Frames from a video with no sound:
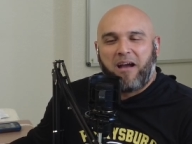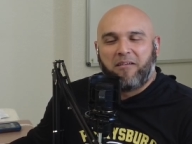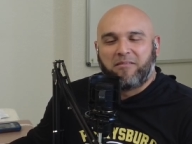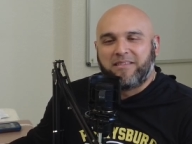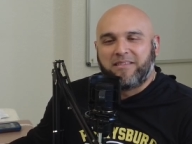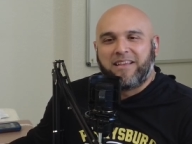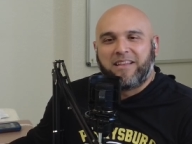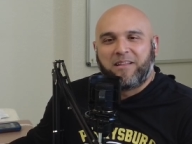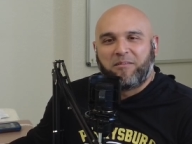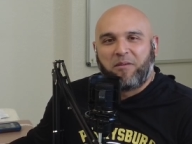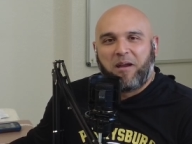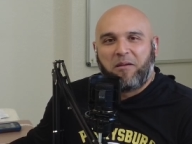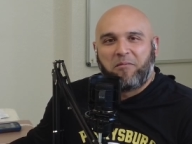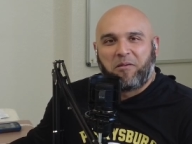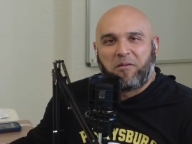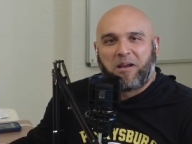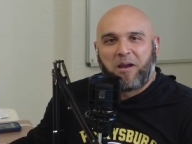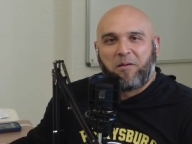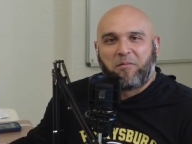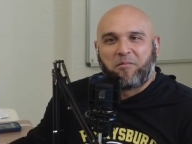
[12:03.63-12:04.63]
I was leading the way. We
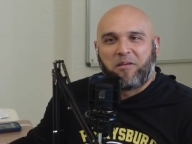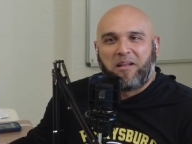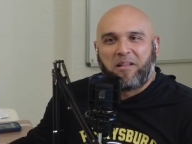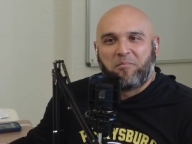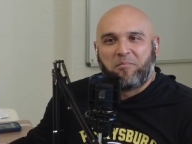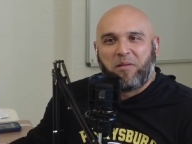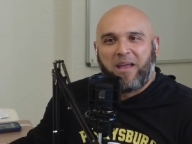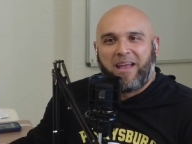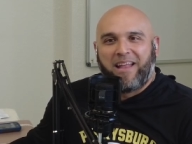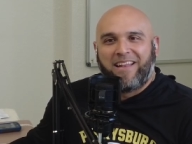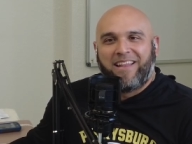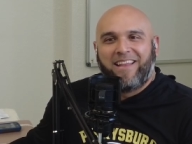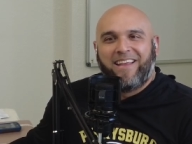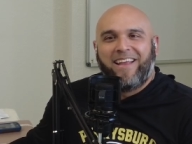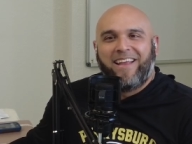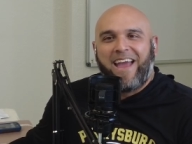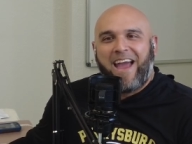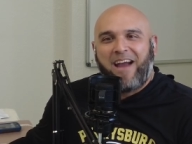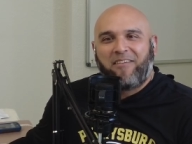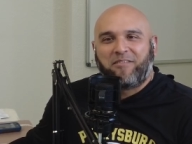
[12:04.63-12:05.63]
were coming around the bend
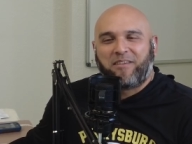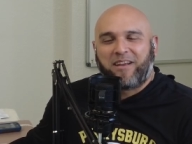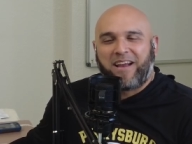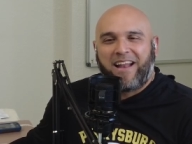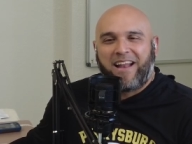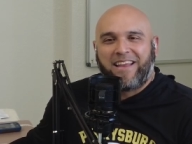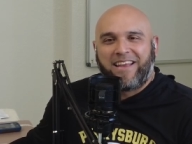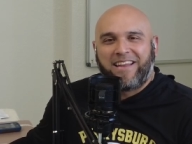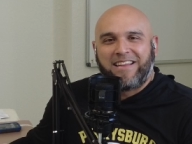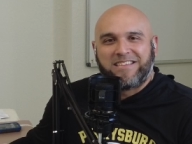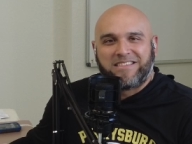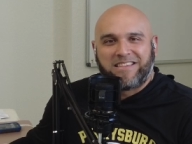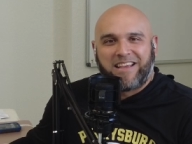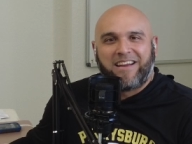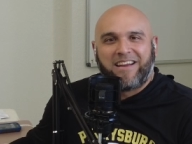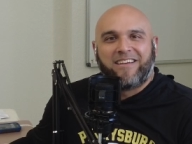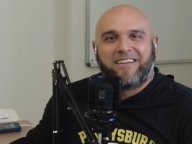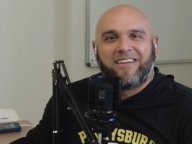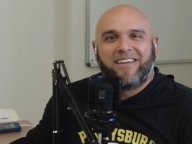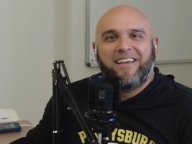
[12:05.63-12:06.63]
after kind of getting
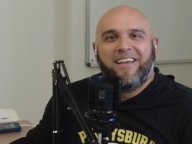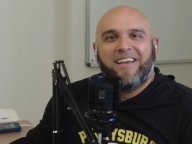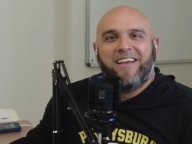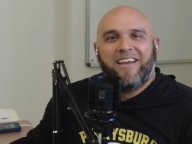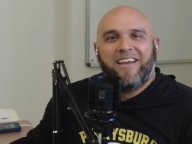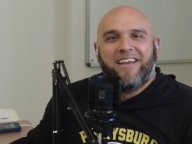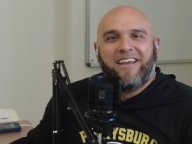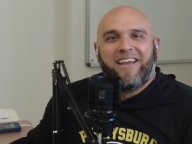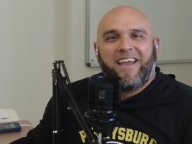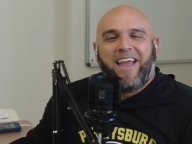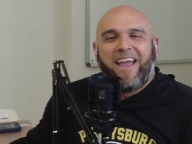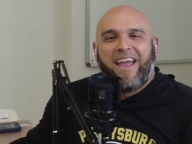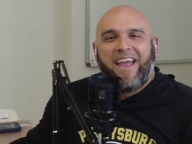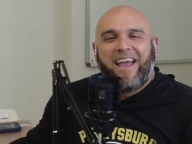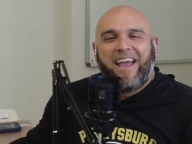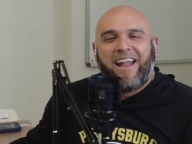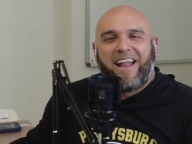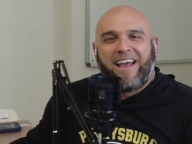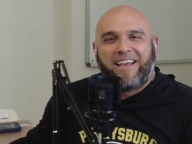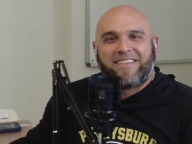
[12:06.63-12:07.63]
scared,
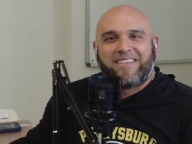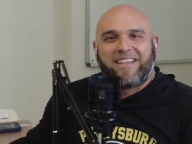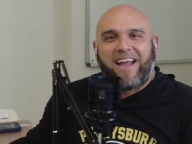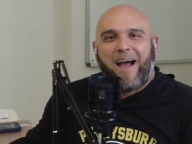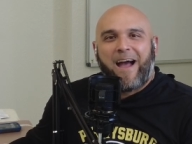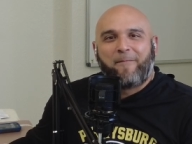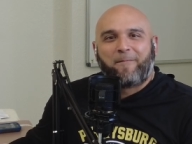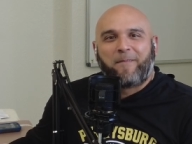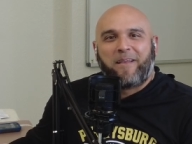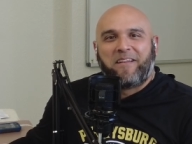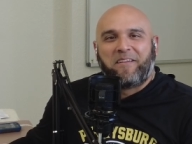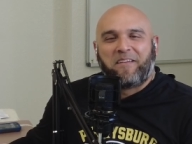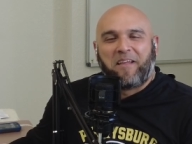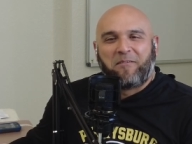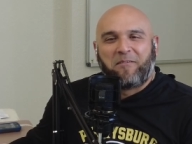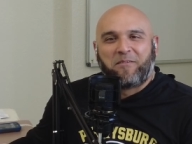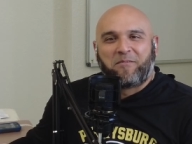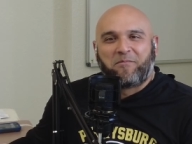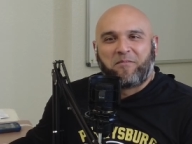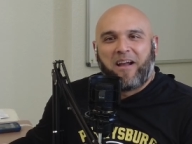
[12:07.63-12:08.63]
and I stopped, and they're
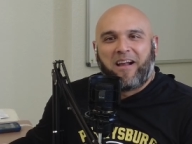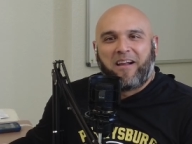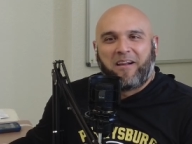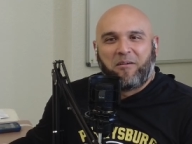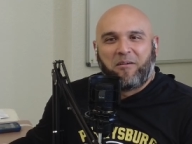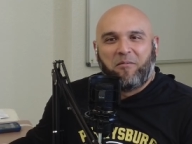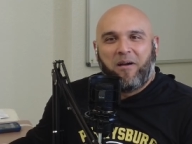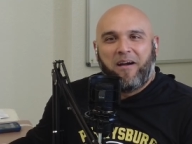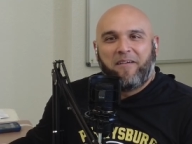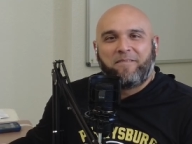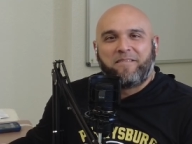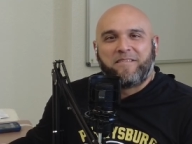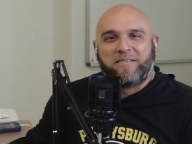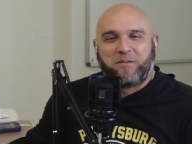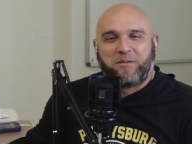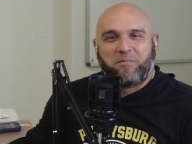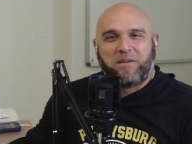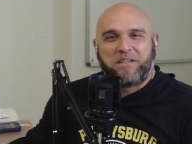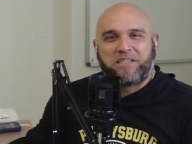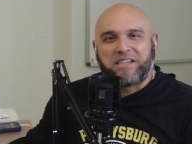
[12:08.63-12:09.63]
like, "What's wrong?" I go, "Well,
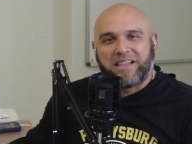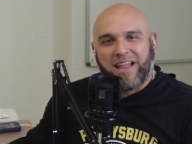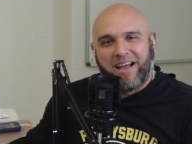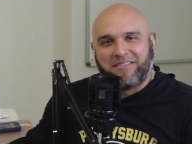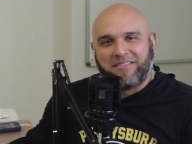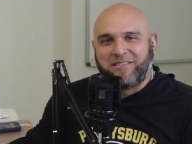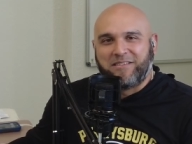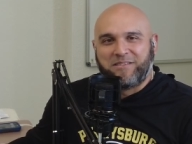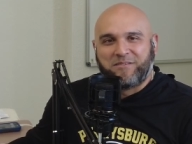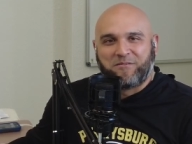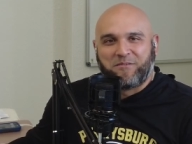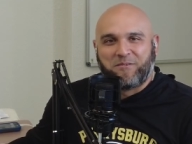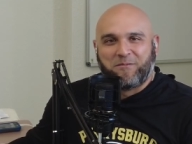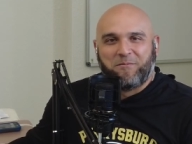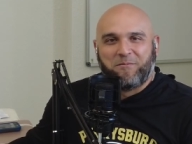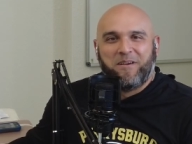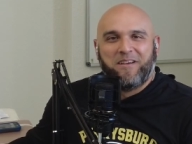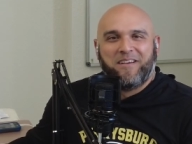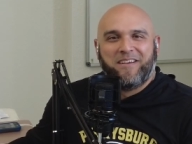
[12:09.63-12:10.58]
there's a bunch of clowns in this room."